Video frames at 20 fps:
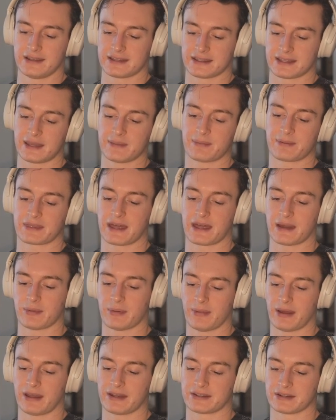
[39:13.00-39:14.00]
keeping that
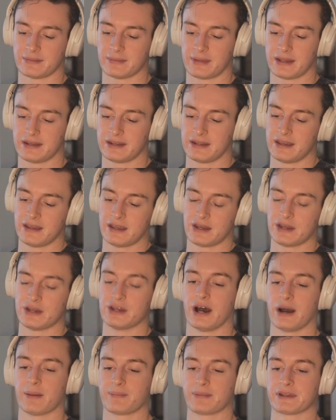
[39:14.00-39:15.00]
momentum and
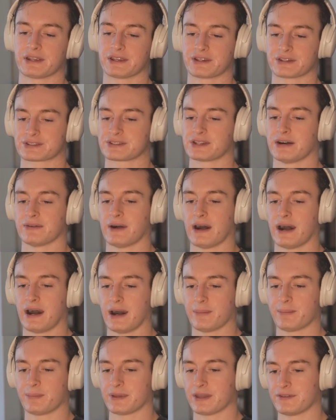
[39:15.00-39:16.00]
not beating yourself
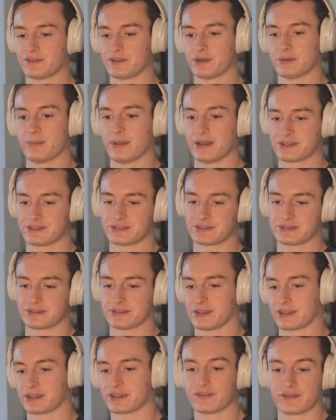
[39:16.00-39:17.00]
up if you miss
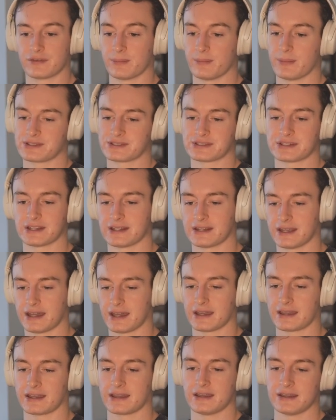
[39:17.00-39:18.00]
like if you miss it a
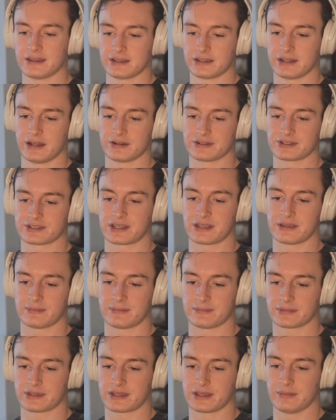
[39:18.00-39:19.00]
day. You know, just keep
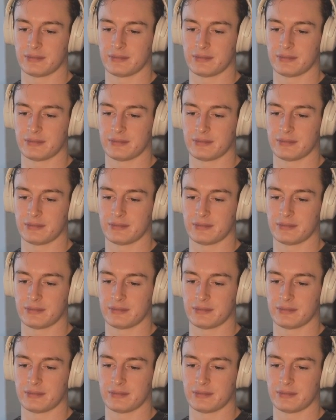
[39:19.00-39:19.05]
keep